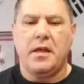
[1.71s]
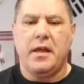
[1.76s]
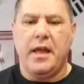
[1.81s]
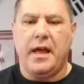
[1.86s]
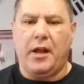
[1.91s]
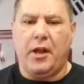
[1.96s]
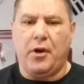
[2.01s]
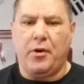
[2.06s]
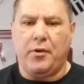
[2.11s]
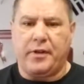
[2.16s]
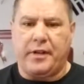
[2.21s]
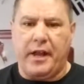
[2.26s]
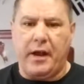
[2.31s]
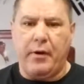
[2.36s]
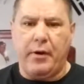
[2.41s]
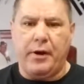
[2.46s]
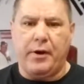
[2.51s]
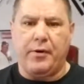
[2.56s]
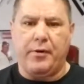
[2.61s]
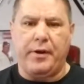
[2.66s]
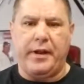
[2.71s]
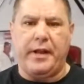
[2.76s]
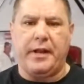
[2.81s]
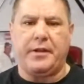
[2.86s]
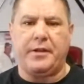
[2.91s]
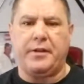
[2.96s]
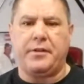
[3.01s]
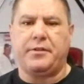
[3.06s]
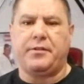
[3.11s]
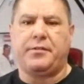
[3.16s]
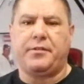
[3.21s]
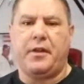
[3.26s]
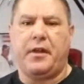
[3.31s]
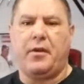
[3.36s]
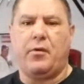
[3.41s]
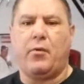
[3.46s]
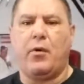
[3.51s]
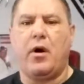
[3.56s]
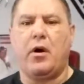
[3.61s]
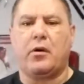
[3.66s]
Hello, Gary Hernandez,
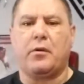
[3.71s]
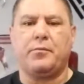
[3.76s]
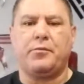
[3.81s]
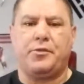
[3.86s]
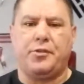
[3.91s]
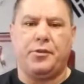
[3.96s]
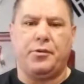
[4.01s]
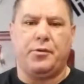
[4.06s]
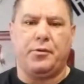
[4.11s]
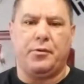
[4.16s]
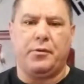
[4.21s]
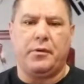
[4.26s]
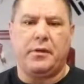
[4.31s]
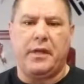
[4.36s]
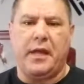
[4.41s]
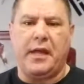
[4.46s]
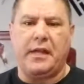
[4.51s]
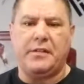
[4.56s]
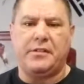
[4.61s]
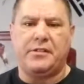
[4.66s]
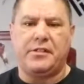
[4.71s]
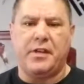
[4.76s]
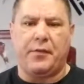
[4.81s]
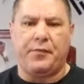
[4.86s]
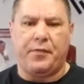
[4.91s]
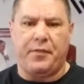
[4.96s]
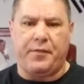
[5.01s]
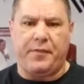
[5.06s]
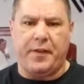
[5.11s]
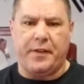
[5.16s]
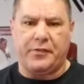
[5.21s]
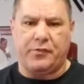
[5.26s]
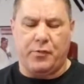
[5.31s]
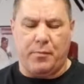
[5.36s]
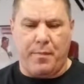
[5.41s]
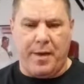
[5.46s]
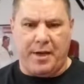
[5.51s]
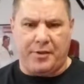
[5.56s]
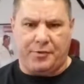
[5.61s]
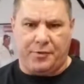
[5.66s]
and welcome to Cane Self-Defense with
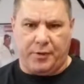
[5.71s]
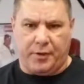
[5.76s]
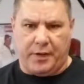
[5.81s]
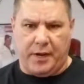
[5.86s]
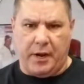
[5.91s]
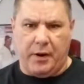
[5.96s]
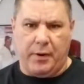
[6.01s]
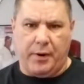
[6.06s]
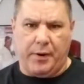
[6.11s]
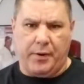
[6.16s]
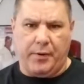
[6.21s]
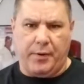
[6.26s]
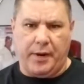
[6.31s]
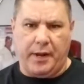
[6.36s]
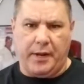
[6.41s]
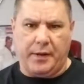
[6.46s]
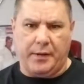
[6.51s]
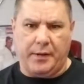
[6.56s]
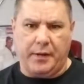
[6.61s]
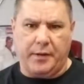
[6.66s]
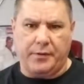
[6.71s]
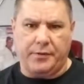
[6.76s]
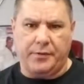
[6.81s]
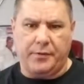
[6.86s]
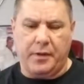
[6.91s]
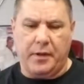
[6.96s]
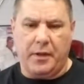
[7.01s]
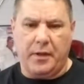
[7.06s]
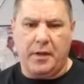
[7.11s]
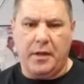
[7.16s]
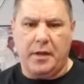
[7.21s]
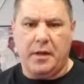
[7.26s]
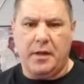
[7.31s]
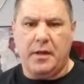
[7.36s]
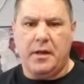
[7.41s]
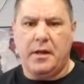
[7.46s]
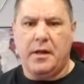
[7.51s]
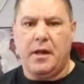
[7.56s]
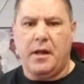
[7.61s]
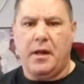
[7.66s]
Master Gary Hernandez.
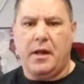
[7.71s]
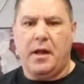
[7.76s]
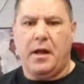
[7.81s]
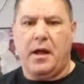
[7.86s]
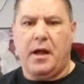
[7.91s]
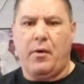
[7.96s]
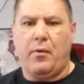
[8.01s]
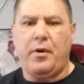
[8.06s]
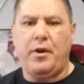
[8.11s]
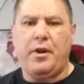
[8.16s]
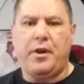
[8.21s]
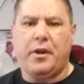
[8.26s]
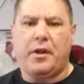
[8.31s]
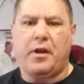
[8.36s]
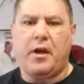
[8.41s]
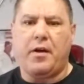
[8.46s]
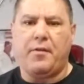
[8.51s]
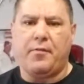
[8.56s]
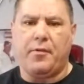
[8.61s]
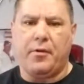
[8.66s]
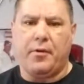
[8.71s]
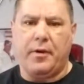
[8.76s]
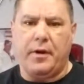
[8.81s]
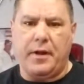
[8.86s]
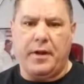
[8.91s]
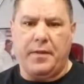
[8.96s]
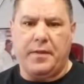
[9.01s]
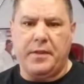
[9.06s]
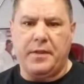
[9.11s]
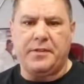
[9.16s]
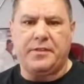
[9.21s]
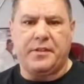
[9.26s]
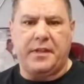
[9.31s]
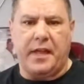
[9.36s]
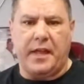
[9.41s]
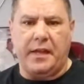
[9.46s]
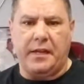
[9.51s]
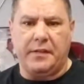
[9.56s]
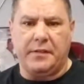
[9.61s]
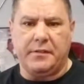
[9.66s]
I wanted to cover in this
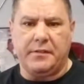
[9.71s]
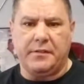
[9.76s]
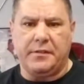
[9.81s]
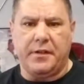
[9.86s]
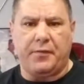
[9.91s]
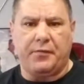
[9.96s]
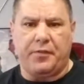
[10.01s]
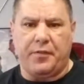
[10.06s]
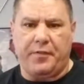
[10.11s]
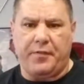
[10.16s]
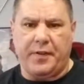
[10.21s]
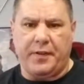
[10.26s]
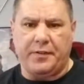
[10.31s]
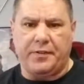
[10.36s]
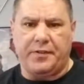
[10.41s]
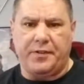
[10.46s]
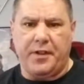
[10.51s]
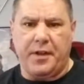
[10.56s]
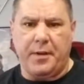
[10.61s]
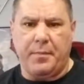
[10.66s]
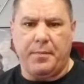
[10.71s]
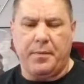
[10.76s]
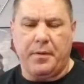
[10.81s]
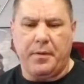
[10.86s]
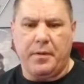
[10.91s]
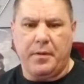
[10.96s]
cane self-defense tip,